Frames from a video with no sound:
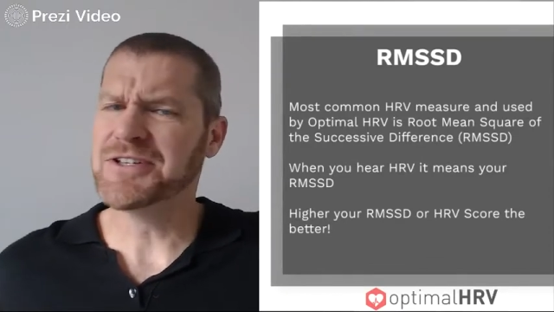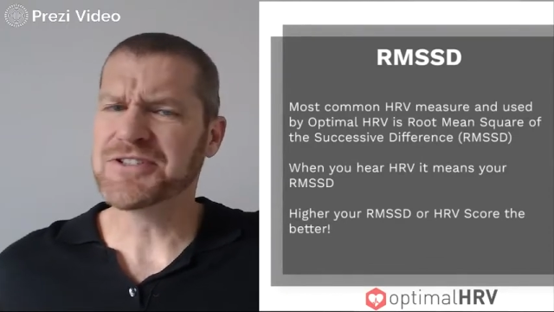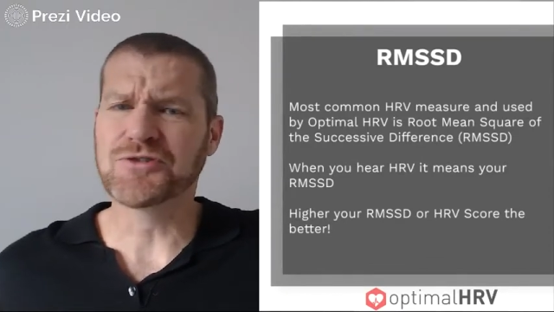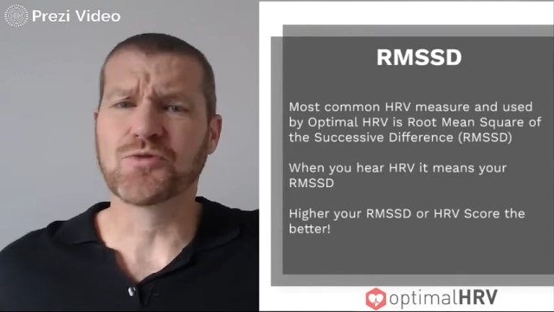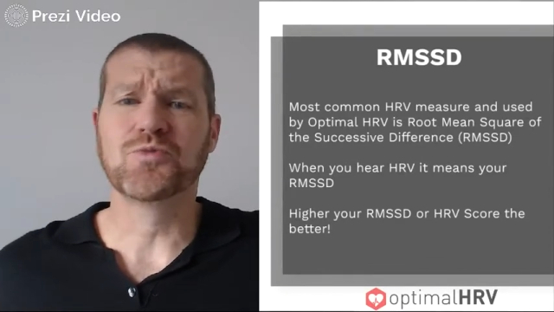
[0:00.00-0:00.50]

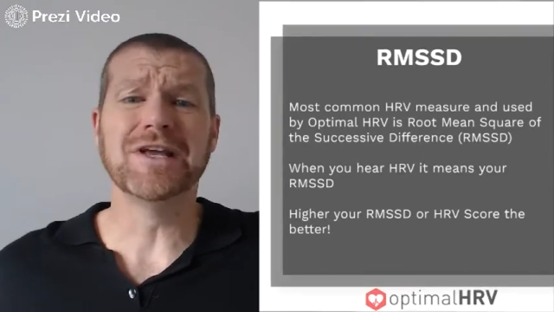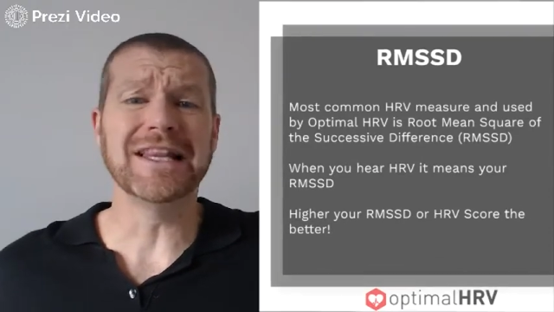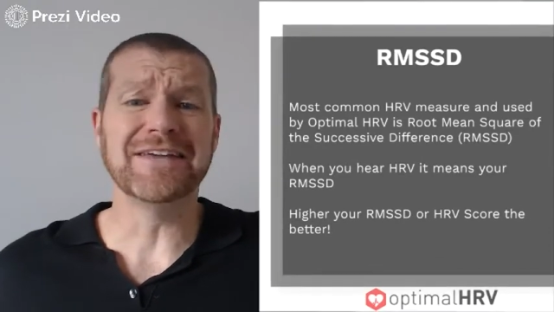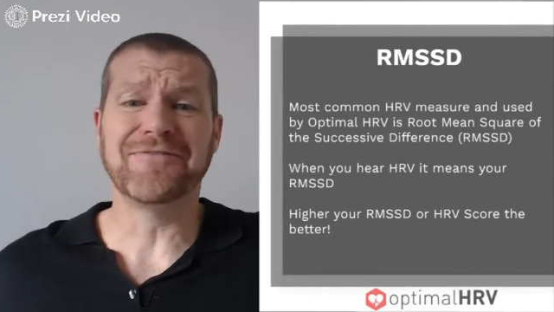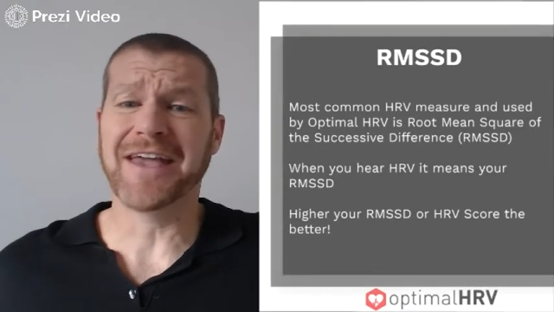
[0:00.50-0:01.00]
This is a
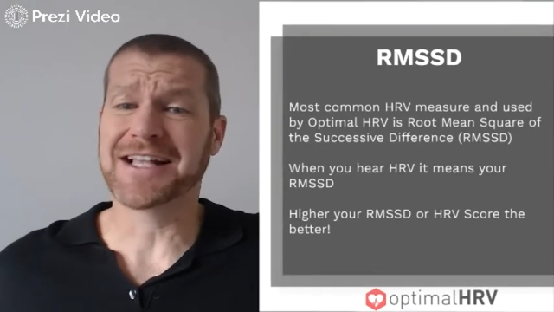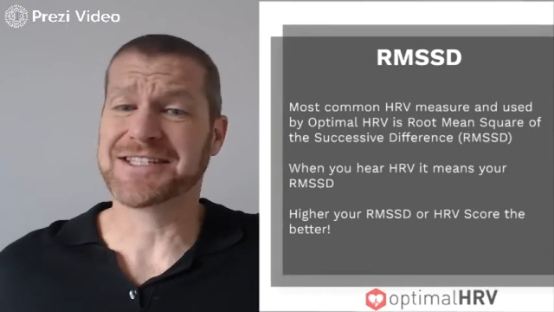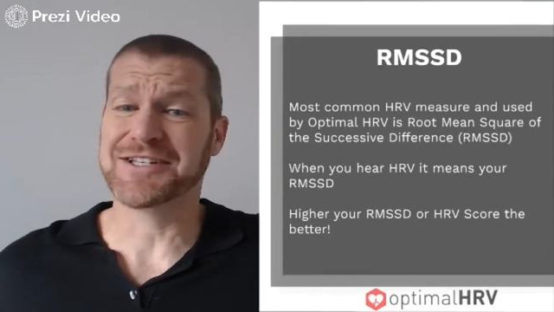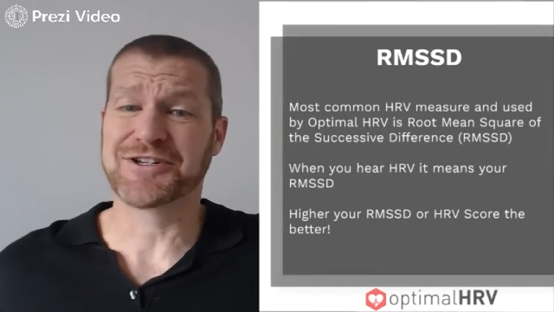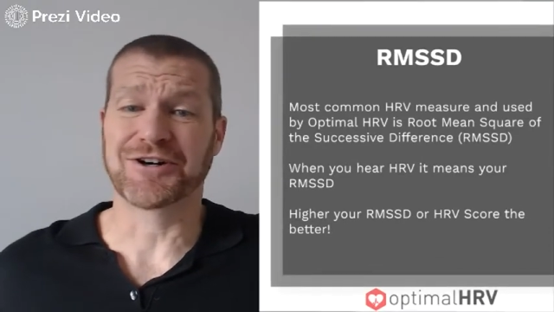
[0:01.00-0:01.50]
really
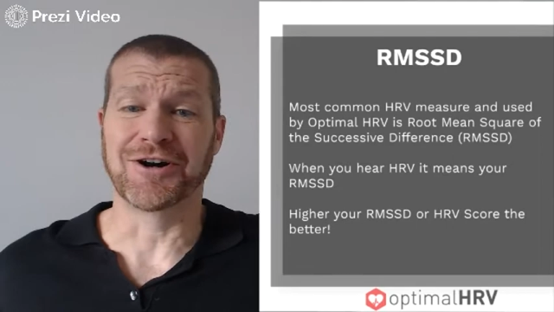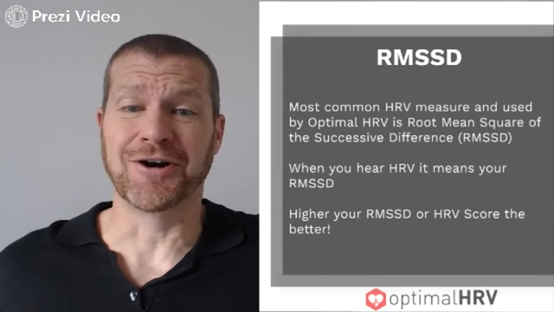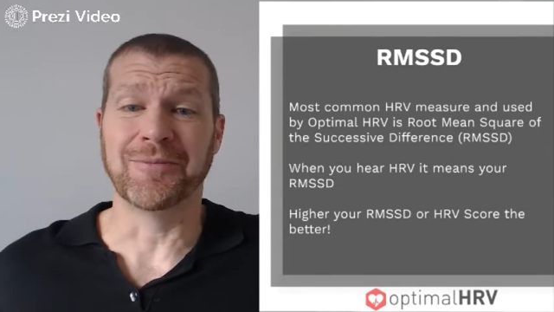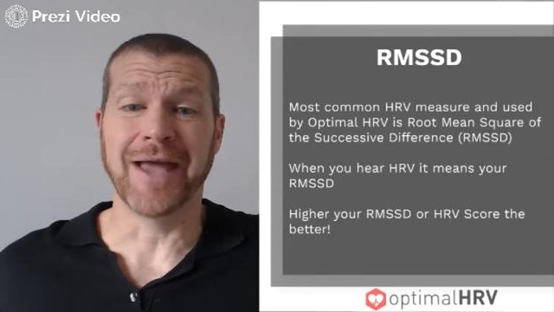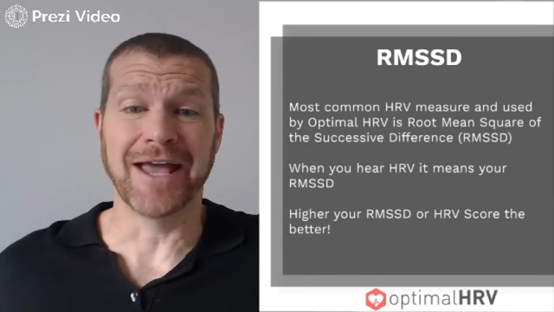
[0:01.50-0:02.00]
fancy
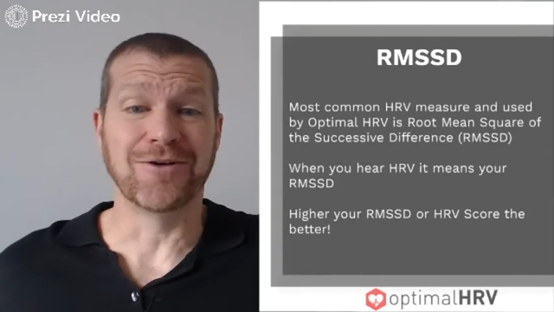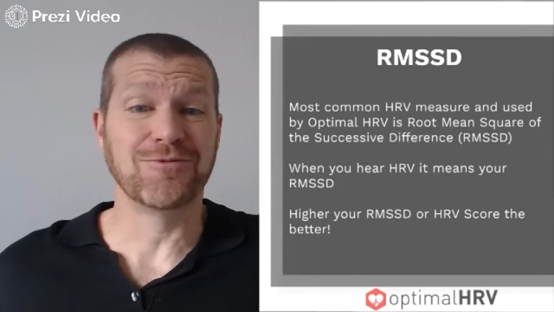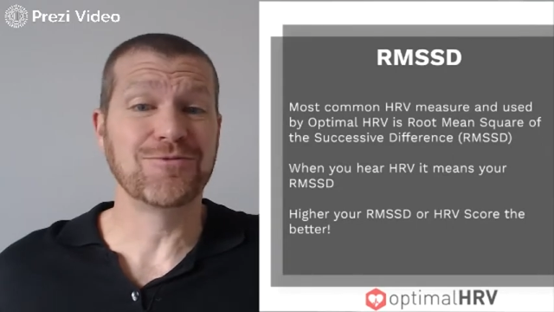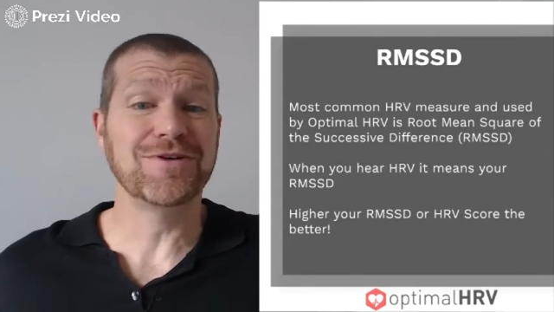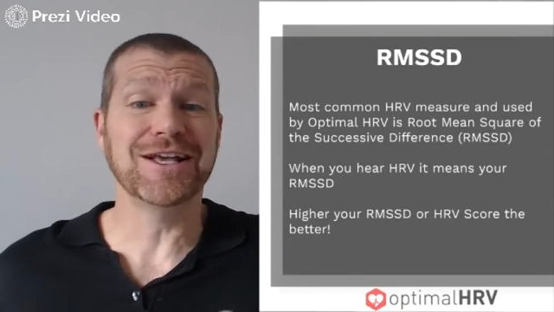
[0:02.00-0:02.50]
term and
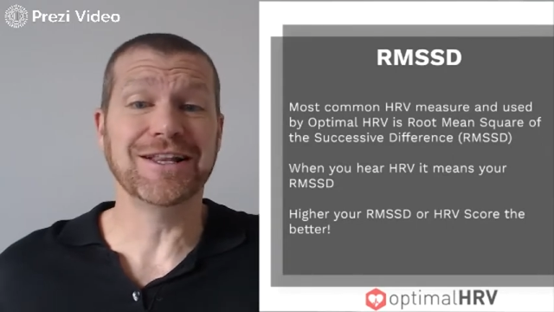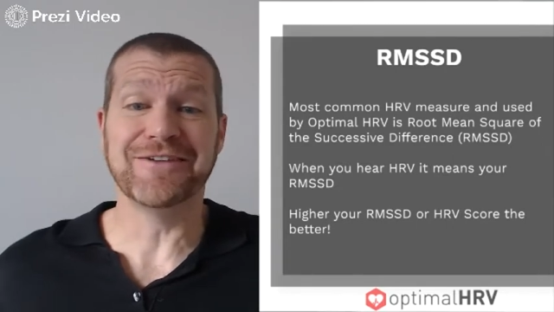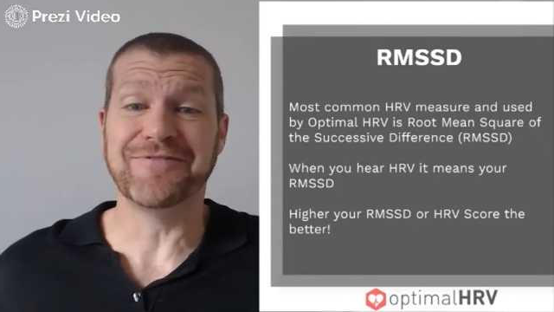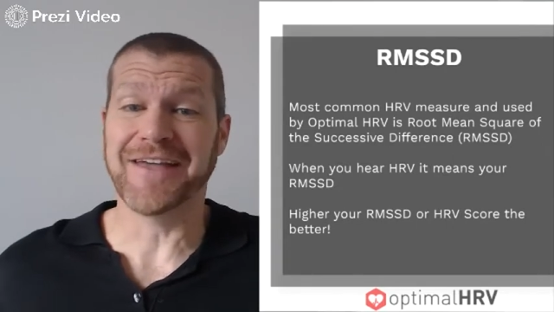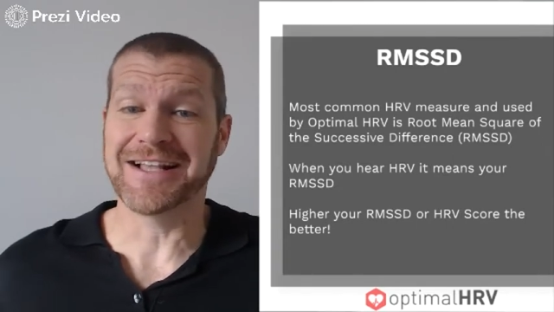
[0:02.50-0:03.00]
a
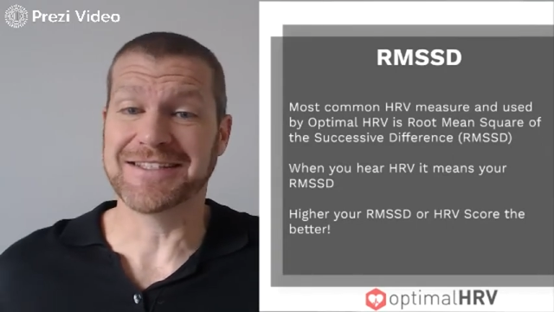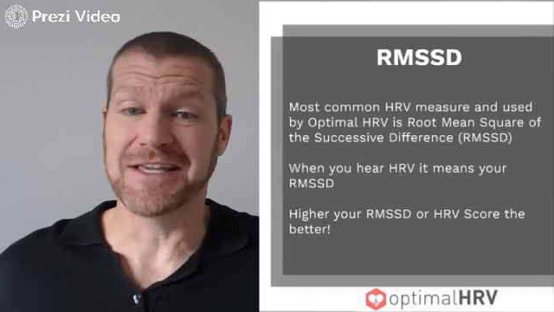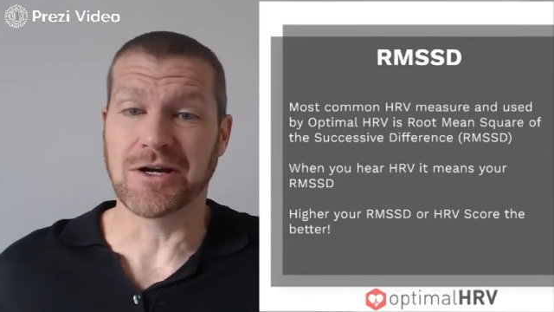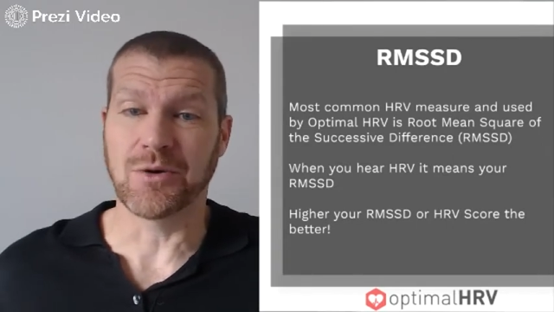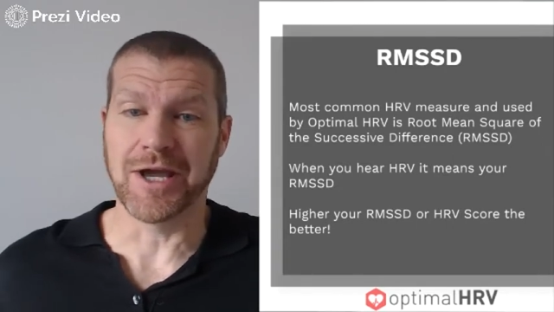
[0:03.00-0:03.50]
really
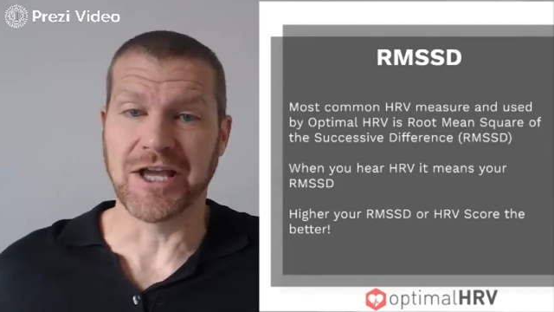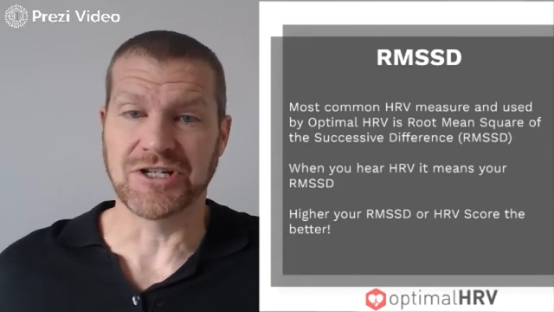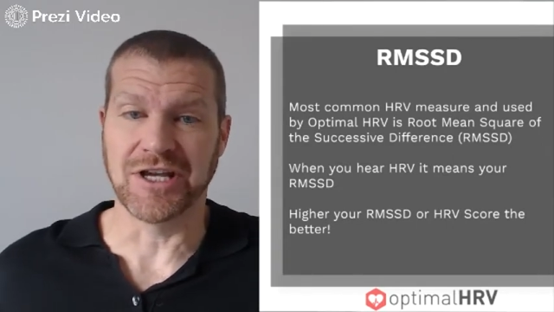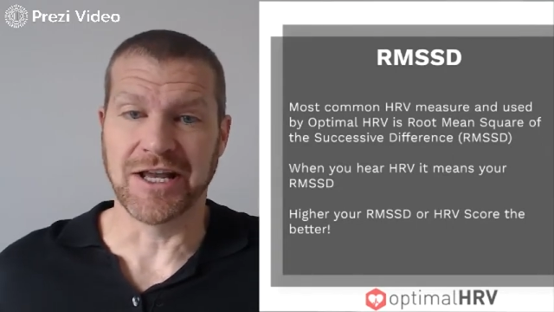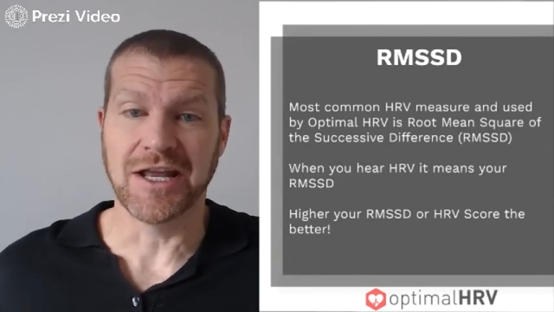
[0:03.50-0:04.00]
fancy
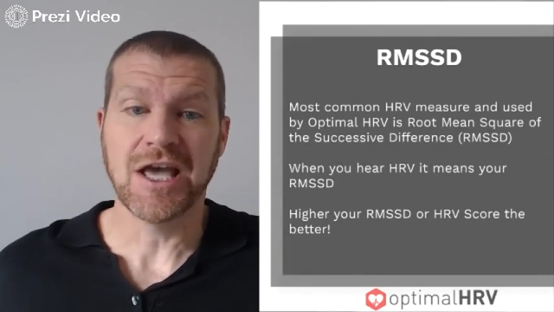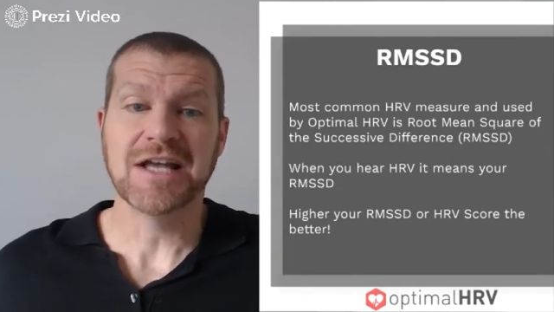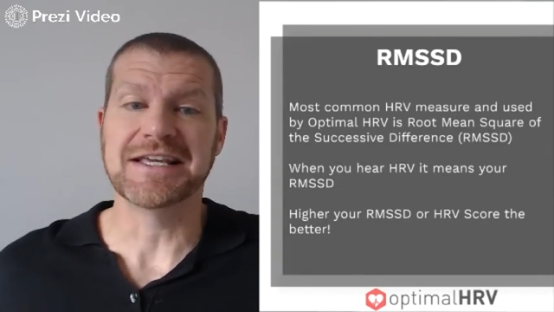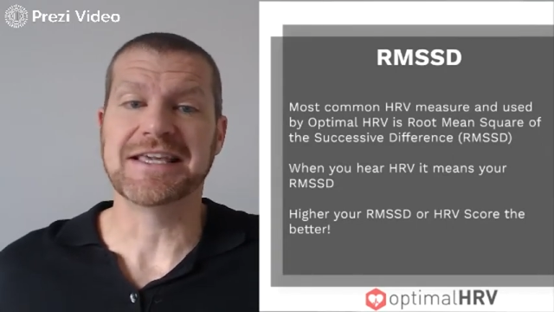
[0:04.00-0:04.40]
equation